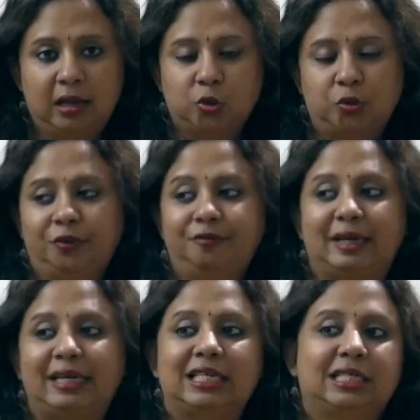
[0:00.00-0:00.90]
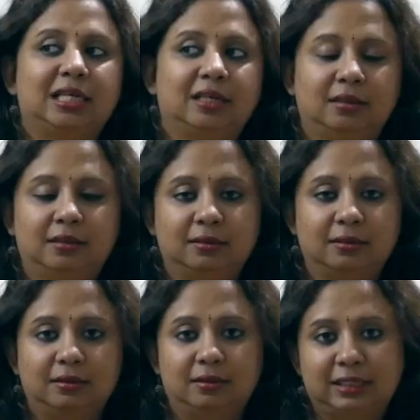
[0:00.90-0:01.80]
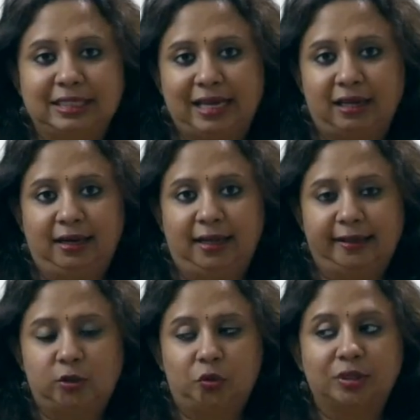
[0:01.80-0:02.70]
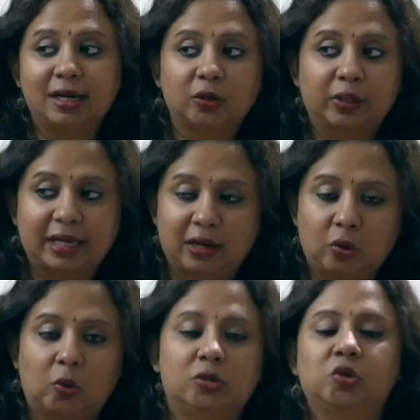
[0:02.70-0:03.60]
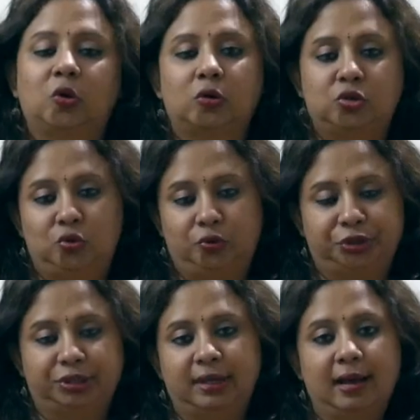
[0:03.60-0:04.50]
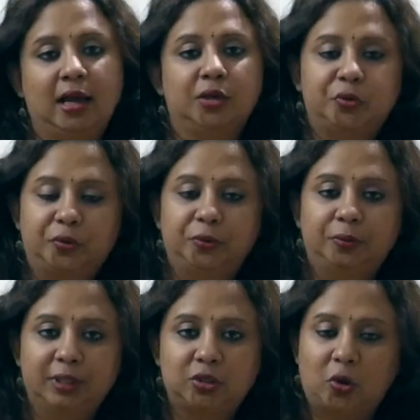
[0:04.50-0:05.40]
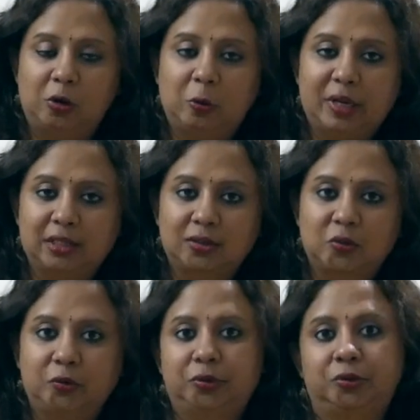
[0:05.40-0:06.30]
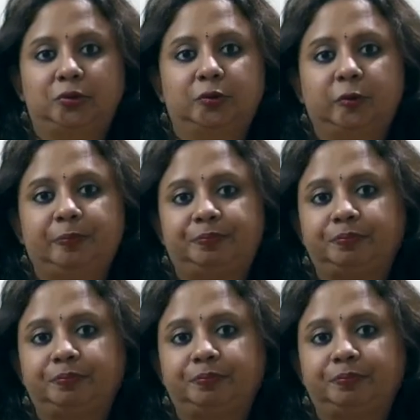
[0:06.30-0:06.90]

So you're witnessing a snake killing so that can also cause dosh so you, it's always good to